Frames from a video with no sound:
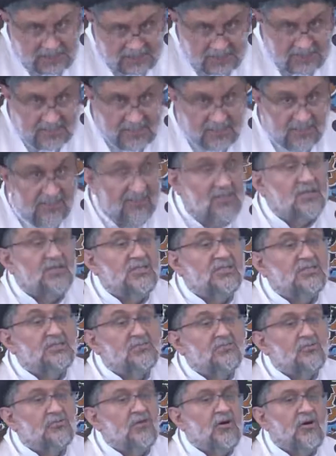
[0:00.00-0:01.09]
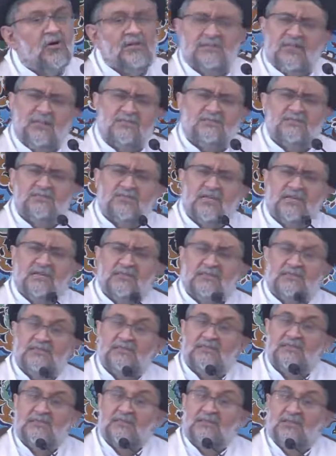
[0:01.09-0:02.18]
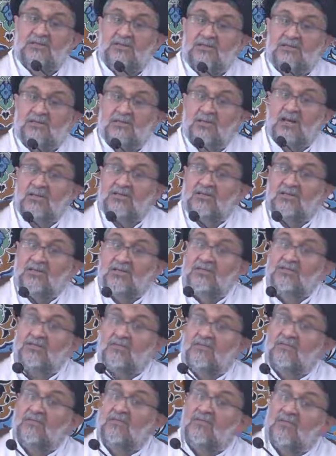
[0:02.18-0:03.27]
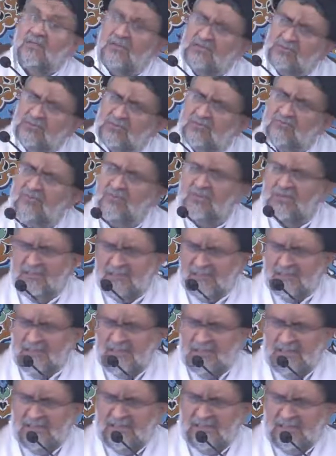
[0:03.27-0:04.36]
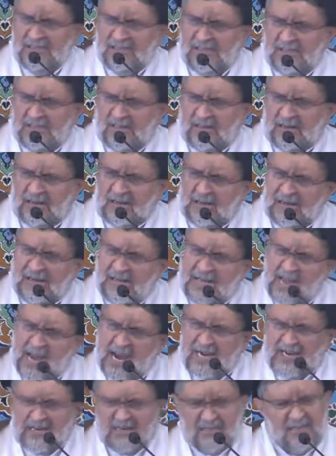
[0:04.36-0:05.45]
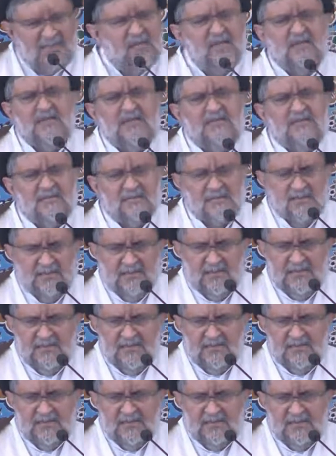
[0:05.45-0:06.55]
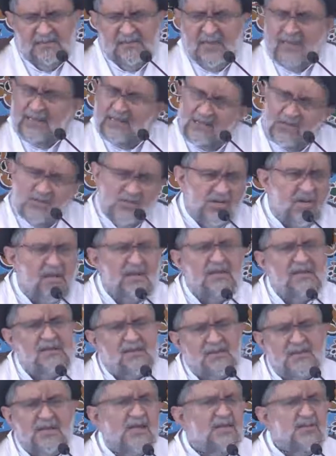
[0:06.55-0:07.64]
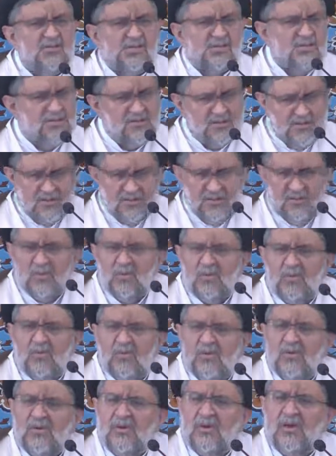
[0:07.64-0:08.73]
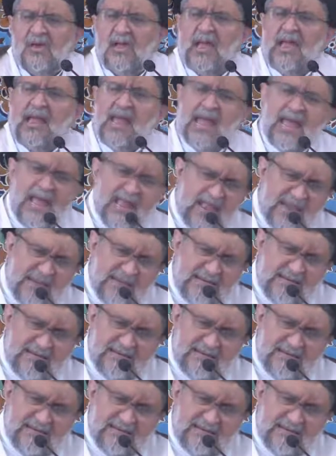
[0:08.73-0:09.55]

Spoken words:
countries who call themselves countries of the first world reacted like a jerk reaction, you know, and